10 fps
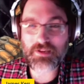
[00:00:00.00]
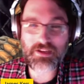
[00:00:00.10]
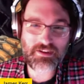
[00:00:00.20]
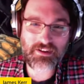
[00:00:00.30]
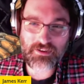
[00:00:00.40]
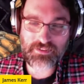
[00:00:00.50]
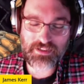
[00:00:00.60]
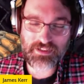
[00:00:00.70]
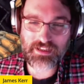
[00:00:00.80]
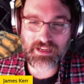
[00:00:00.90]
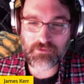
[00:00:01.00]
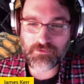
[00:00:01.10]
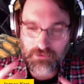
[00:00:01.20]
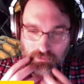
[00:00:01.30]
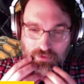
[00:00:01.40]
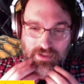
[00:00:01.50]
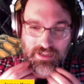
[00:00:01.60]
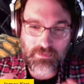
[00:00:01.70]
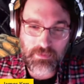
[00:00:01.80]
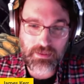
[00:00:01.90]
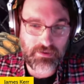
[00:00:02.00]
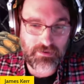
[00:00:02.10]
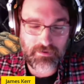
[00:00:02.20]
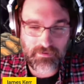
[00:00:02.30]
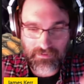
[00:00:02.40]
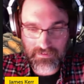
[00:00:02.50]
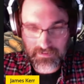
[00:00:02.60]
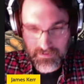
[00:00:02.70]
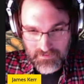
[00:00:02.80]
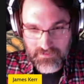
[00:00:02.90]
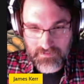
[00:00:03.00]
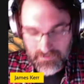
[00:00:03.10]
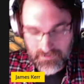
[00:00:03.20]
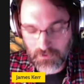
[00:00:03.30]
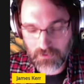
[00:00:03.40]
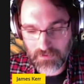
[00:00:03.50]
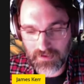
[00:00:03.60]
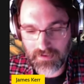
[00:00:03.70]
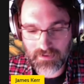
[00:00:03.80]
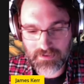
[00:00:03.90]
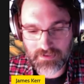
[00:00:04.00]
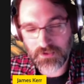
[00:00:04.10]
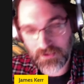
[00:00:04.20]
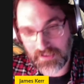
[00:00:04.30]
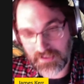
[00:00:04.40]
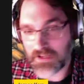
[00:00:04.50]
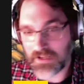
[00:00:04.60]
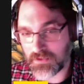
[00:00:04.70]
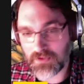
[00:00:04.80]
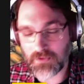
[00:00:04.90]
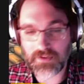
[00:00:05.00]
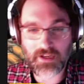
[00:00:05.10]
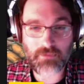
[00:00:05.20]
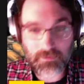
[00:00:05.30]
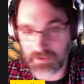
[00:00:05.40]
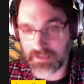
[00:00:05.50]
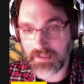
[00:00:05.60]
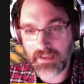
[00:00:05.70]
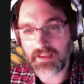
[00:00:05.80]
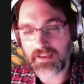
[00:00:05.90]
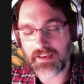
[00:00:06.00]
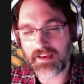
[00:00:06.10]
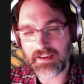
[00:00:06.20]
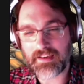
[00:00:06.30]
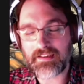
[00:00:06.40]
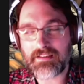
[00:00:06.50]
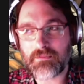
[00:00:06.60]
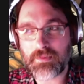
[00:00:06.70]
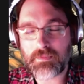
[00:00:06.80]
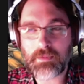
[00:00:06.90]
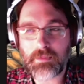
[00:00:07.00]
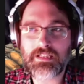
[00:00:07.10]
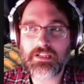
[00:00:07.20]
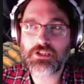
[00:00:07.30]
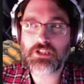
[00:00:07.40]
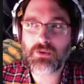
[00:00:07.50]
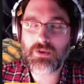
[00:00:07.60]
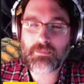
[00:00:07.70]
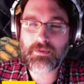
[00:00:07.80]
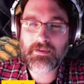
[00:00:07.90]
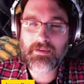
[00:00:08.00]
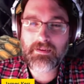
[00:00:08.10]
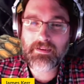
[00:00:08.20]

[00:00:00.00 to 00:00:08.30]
Not not often in like full braided beard and and you know uh, historically inaccurate horn helmet, but uh, but people did show up.